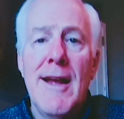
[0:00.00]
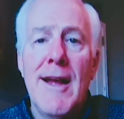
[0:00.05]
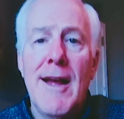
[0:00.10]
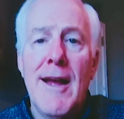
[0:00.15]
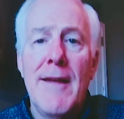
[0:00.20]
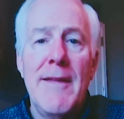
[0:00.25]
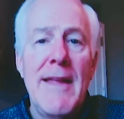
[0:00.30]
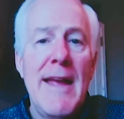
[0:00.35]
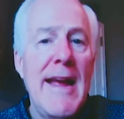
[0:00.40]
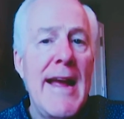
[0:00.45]

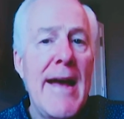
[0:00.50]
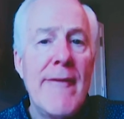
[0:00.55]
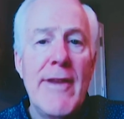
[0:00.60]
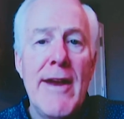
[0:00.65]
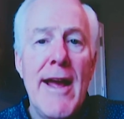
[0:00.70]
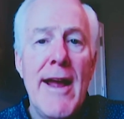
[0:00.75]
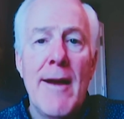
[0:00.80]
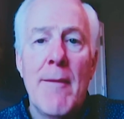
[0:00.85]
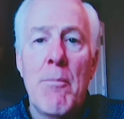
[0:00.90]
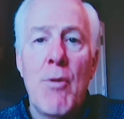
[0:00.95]
They haven't
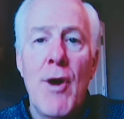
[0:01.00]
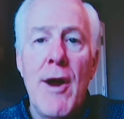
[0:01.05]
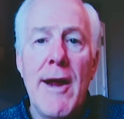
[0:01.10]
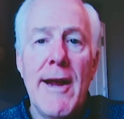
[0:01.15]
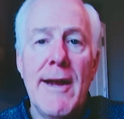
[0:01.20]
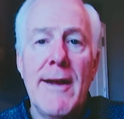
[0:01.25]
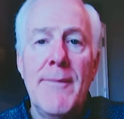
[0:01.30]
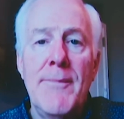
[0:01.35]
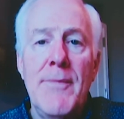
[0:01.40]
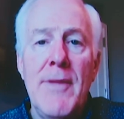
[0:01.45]
had a
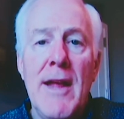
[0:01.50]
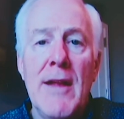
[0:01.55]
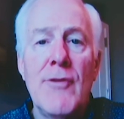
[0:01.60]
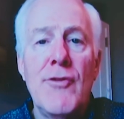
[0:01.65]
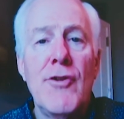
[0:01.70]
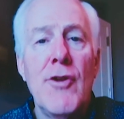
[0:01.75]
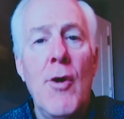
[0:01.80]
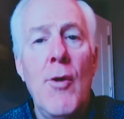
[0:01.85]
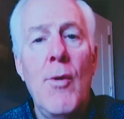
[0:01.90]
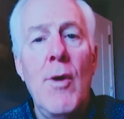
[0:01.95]
break. And
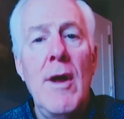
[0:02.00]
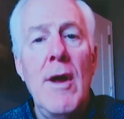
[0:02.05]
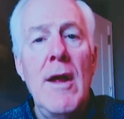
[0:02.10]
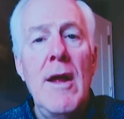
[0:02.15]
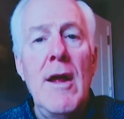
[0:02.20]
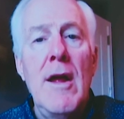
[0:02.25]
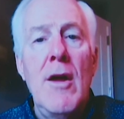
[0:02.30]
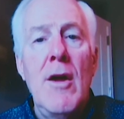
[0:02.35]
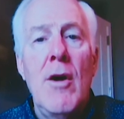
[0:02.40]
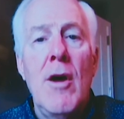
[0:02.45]
so
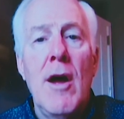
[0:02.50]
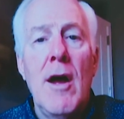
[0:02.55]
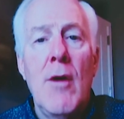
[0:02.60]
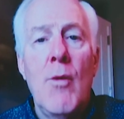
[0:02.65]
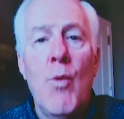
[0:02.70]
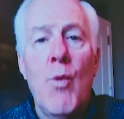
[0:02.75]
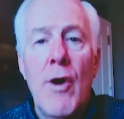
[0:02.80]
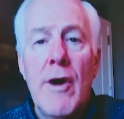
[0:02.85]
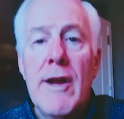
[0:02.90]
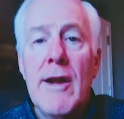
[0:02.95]

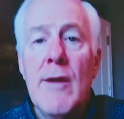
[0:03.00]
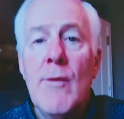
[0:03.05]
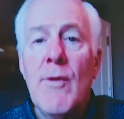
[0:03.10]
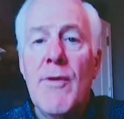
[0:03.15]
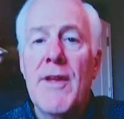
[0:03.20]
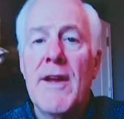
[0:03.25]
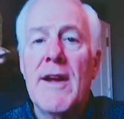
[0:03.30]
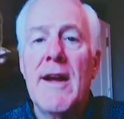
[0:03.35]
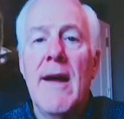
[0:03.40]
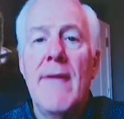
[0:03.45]
working
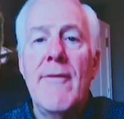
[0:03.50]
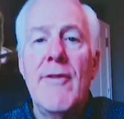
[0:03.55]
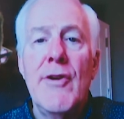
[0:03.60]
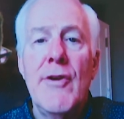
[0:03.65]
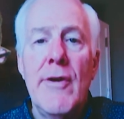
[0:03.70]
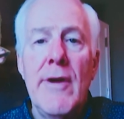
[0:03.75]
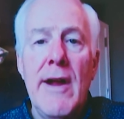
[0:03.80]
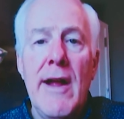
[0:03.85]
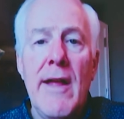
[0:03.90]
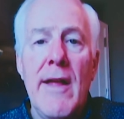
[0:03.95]
with the
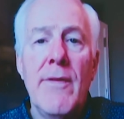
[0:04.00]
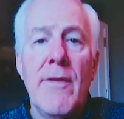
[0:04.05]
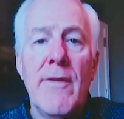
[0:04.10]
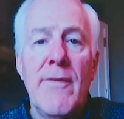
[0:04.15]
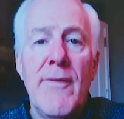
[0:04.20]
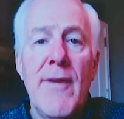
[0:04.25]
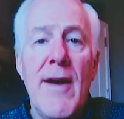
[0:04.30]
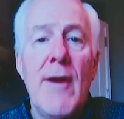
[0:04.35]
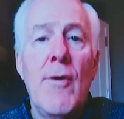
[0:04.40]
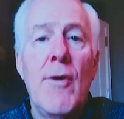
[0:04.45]
governor and the
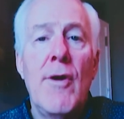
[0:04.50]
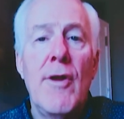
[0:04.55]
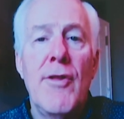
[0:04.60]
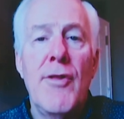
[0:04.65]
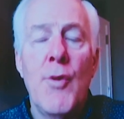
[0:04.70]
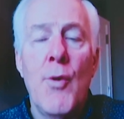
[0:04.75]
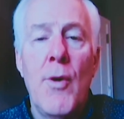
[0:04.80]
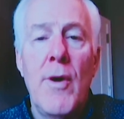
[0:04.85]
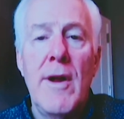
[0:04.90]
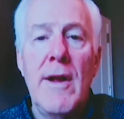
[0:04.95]
federal
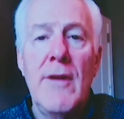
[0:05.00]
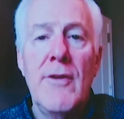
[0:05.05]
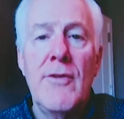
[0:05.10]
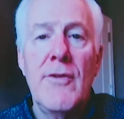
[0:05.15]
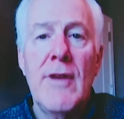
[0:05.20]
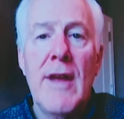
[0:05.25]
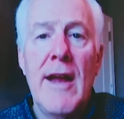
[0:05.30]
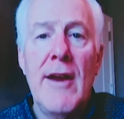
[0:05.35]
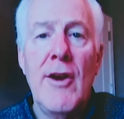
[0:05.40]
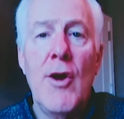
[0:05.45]

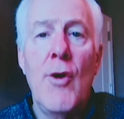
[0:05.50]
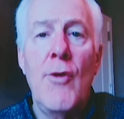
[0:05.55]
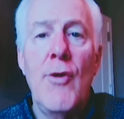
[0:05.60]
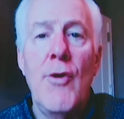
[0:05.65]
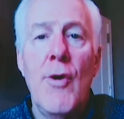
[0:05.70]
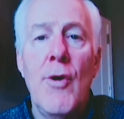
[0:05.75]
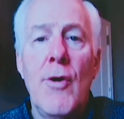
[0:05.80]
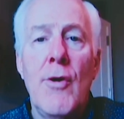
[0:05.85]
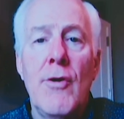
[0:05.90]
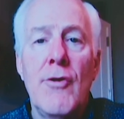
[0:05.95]
authorities, I know
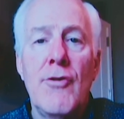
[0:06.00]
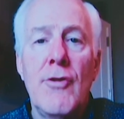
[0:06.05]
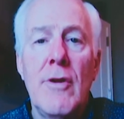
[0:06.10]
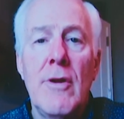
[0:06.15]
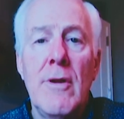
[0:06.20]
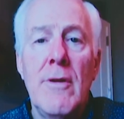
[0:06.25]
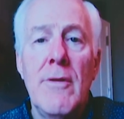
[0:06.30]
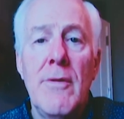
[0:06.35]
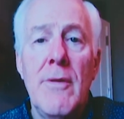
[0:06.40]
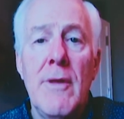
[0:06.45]
there's
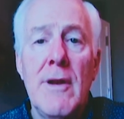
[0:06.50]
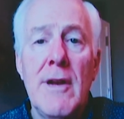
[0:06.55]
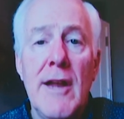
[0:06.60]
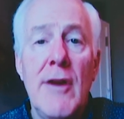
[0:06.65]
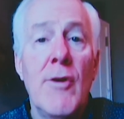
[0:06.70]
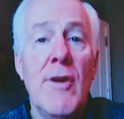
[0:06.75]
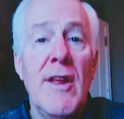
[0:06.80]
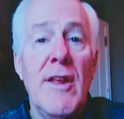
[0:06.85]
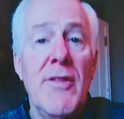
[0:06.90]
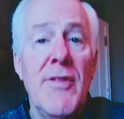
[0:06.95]

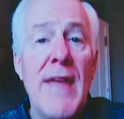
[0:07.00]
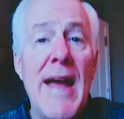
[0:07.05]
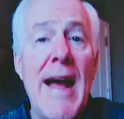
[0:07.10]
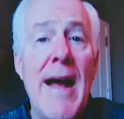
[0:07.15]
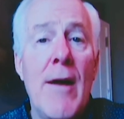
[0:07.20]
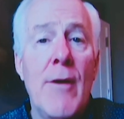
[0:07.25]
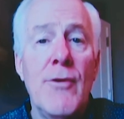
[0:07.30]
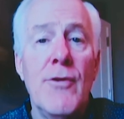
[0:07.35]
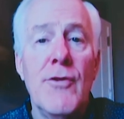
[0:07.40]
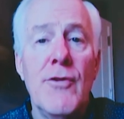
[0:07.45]
literally
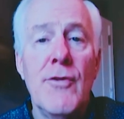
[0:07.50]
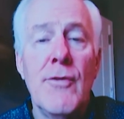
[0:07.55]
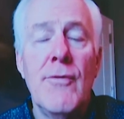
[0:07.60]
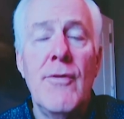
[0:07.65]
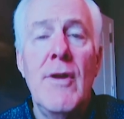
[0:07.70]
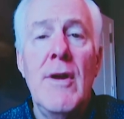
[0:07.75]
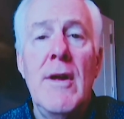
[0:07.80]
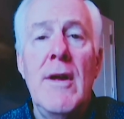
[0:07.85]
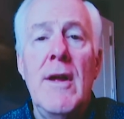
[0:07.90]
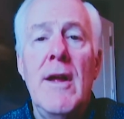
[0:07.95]
thousands of
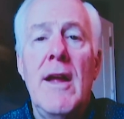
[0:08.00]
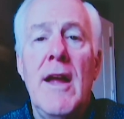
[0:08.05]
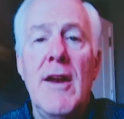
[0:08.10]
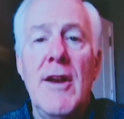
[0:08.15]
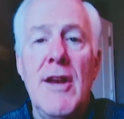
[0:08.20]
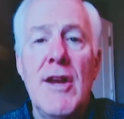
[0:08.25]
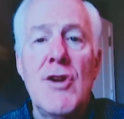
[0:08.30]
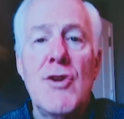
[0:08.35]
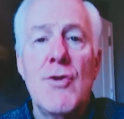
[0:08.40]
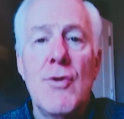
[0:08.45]

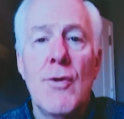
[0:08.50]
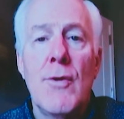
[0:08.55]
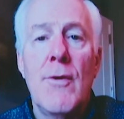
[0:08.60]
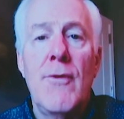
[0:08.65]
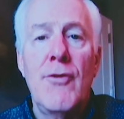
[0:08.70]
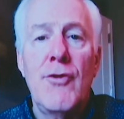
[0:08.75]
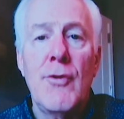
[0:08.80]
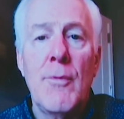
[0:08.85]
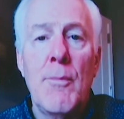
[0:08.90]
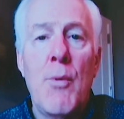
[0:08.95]

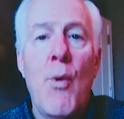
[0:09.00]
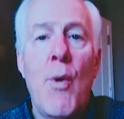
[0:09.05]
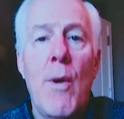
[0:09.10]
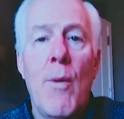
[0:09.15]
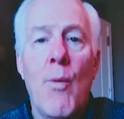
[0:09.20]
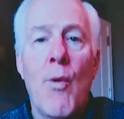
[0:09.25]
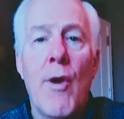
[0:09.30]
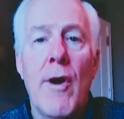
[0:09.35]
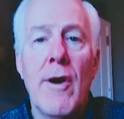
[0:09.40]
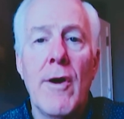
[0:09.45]
additional
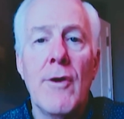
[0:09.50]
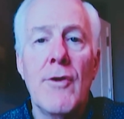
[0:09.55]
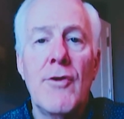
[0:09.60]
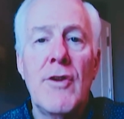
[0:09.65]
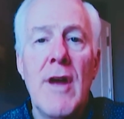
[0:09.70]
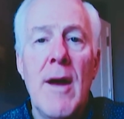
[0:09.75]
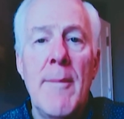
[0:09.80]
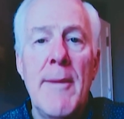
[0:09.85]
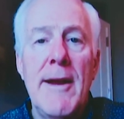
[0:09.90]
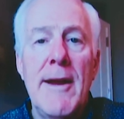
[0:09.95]
support workers
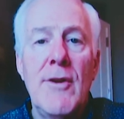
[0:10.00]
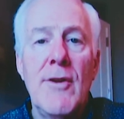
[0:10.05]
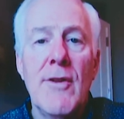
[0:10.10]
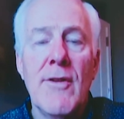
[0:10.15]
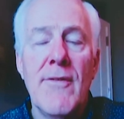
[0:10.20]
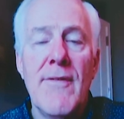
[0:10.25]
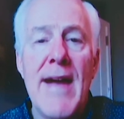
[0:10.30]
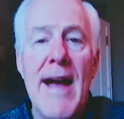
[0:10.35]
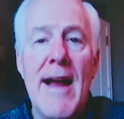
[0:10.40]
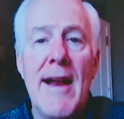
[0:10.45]
coming to
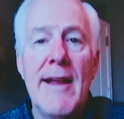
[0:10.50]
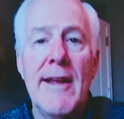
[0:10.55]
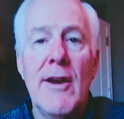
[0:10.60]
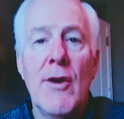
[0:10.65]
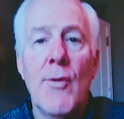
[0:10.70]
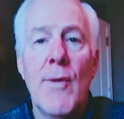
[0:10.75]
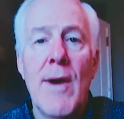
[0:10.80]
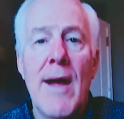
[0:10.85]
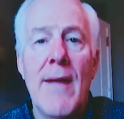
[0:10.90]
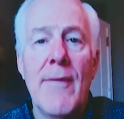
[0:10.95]
the Valley
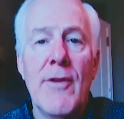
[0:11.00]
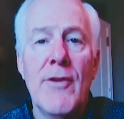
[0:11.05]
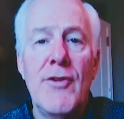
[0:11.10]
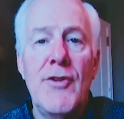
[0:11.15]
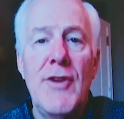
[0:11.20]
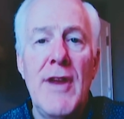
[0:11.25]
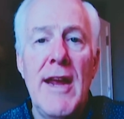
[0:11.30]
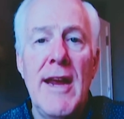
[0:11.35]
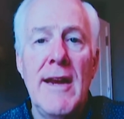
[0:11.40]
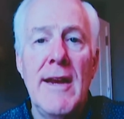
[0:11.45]
and around the
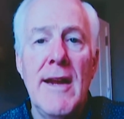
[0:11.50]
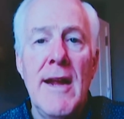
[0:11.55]
state